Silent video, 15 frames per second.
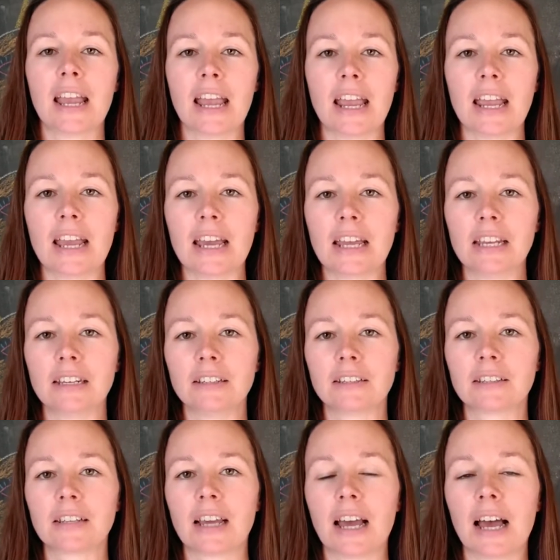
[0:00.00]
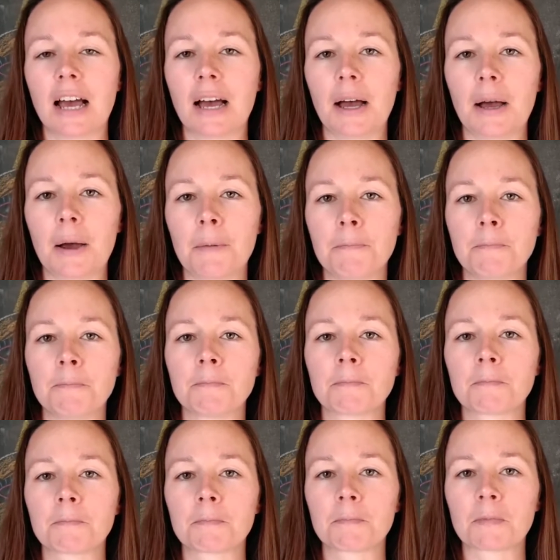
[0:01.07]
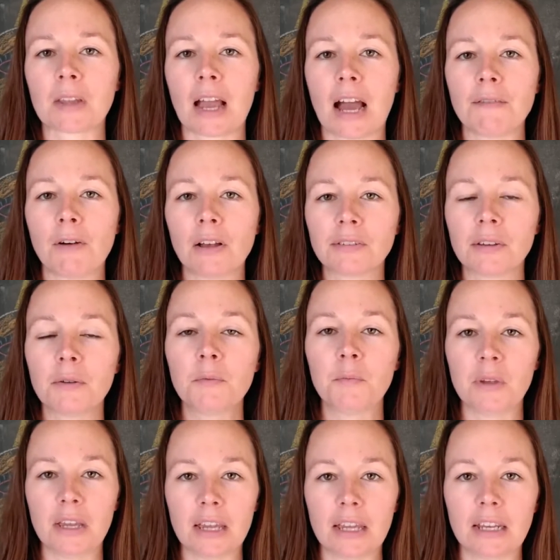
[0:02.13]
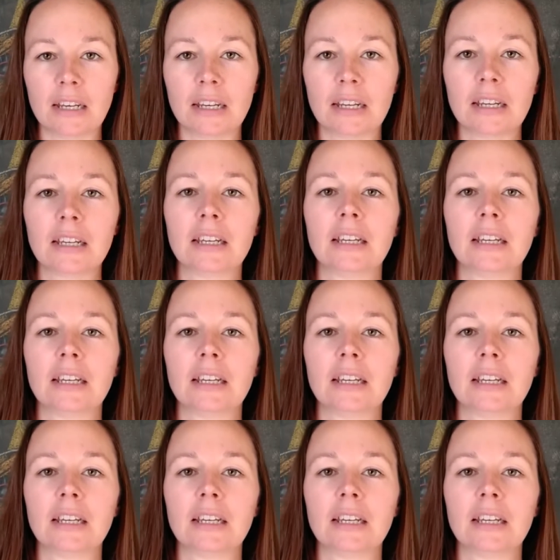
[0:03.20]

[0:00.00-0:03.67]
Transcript: and I've also been